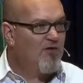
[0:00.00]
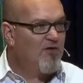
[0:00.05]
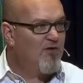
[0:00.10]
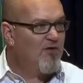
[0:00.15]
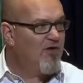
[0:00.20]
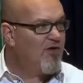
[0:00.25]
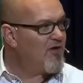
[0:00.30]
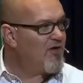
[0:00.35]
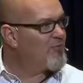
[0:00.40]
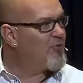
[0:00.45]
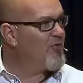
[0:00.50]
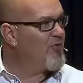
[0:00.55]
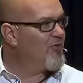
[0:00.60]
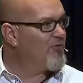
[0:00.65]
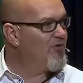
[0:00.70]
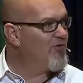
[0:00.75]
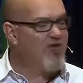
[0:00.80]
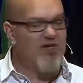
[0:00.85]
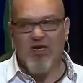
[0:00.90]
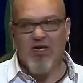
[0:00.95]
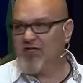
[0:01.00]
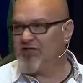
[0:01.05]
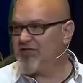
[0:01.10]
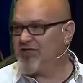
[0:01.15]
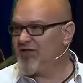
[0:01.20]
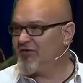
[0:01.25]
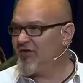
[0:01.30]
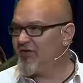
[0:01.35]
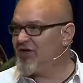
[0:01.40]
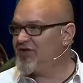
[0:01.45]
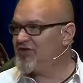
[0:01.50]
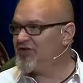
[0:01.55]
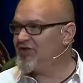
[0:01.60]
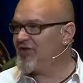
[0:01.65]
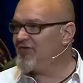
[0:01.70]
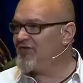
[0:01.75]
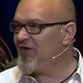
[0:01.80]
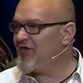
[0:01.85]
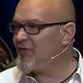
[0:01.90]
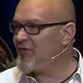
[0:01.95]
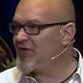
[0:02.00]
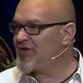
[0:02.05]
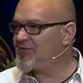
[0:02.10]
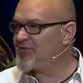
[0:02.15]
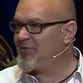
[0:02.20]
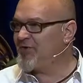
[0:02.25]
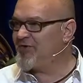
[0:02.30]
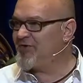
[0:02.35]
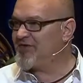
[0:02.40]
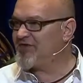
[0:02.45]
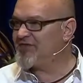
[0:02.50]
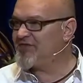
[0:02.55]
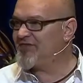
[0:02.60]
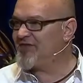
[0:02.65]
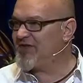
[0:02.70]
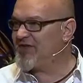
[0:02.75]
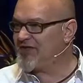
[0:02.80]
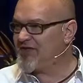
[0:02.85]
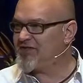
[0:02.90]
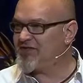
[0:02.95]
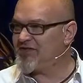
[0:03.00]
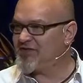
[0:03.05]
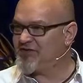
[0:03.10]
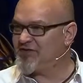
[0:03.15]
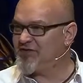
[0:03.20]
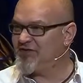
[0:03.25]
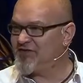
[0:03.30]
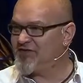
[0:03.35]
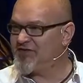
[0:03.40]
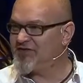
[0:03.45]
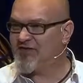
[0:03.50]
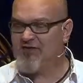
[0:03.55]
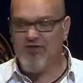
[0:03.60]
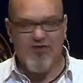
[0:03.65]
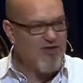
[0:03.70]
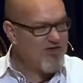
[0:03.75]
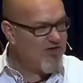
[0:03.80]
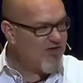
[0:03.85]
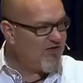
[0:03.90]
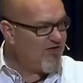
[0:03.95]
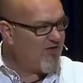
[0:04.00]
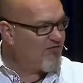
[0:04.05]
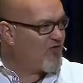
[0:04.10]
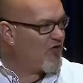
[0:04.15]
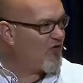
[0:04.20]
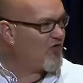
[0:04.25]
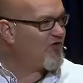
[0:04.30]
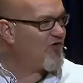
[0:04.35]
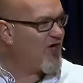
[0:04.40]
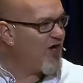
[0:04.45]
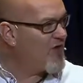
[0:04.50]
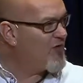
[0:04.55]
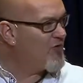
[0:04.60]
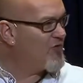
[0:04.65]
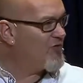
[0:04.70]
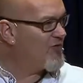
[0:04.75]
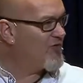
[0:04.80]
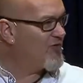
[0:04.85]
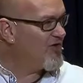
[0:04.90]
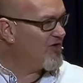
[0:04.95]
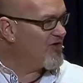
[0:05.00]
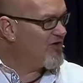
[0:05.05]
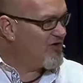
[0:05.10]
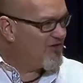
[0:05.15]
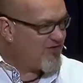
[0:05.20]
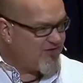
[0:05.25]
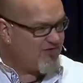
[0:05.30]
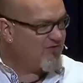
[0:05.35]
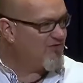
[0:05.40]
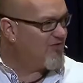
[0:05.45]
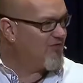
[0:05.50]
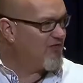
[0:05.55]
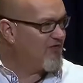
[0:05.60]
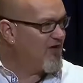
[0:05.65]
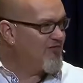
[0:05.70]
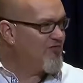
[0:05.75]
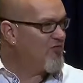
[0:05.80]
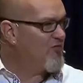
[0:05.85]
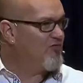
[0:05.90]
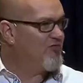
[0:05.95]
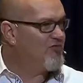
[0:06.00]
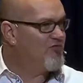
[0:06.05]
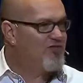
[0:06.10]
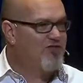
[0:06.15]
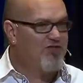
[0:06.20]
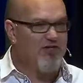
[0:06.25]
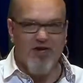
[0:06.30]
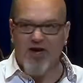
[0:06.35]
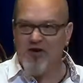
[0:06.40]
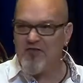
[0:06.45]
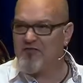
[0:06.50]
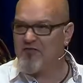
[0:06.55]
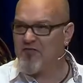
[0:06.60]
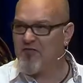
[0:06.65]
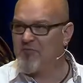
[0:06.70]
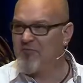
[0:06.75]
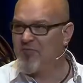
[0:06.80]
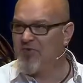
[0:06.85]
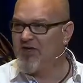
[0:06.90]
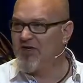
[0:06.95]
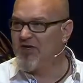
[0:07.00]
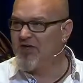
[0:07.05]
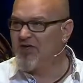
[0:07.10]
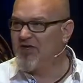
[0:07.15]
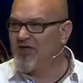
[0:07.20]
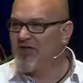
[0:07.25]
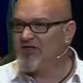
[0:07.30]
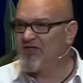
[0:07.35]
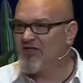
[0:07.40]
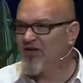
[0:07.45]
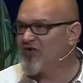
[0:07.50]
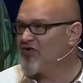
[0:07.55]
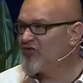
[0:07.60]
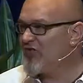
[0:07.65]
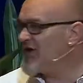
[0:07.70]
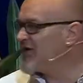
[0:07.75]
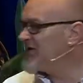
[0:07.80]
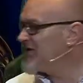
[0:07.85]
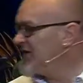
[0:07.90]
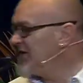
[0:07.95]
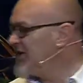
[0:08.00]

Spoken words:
know, the problem with the younger generation, they've never experienced fantastic service, so they've got no level to go from. So grunting